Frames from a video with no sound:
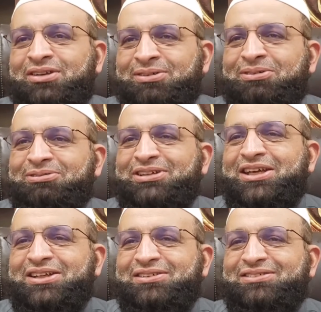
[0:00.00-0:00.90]
you know, will
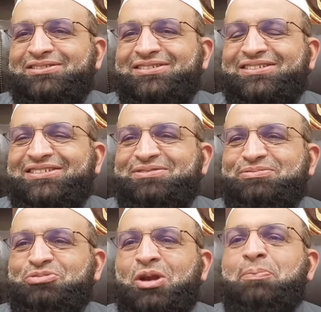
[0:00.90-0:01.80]
get it,
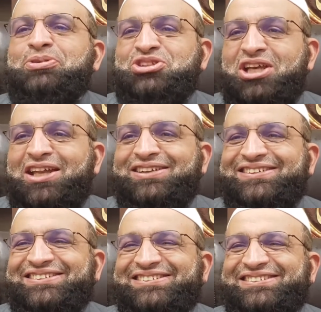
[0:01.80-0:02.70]
will appreciate it.